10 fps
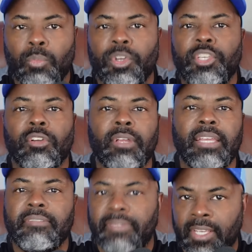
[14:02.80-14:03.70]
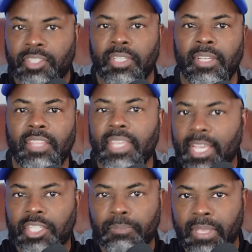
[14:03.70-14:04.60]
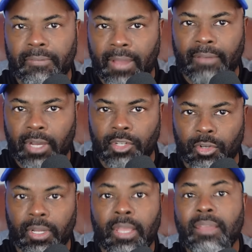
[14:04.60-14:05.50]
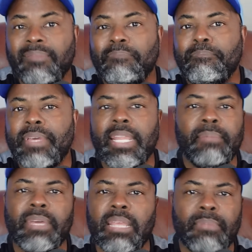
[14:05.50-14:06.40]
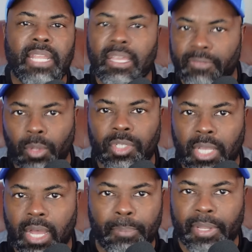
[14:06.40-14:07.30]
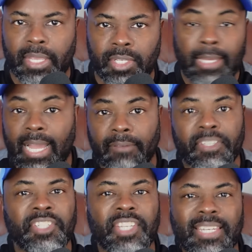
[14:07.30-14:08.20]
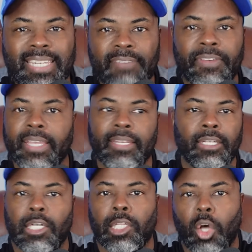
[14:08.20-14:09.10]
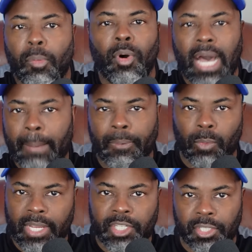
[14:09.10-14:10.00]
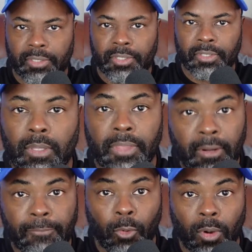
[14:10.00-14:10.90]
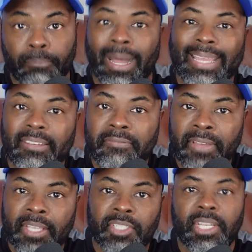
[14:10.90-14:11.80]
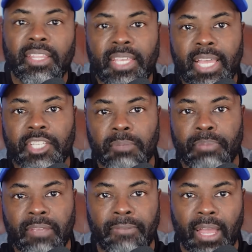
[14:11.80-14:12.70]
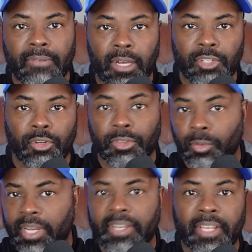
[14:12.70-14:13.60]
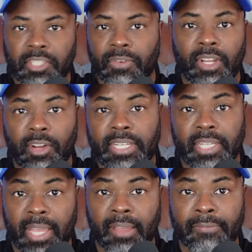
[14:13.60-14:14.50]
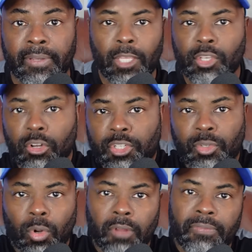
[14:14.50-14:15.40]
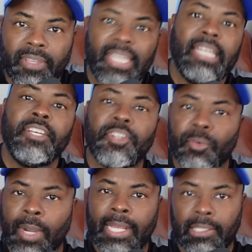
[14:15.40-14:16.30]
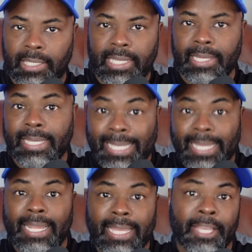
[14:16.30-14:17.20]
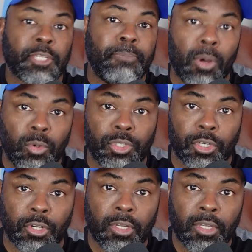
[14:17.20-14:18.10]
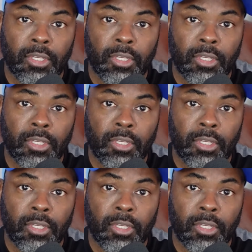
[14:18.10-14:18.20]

When you're invested in the S&P 500, many, many, many of those companies have significant global operations. Therefore, by investing in the S&P 500 through an index fund or ETF, you're sort of indirectly getting exposure